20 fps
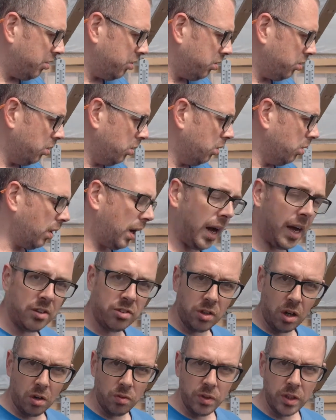So I
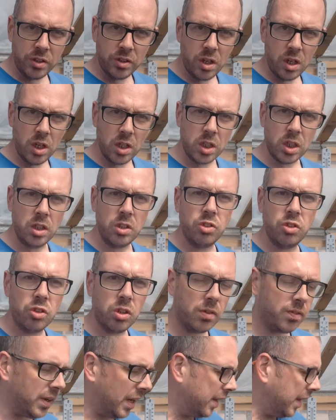started researching and
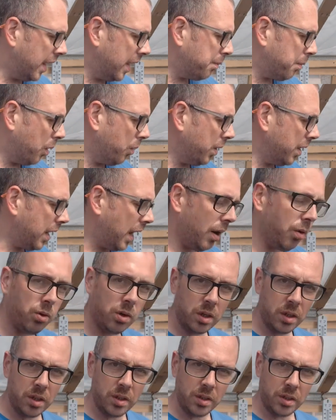stuff like that about it, how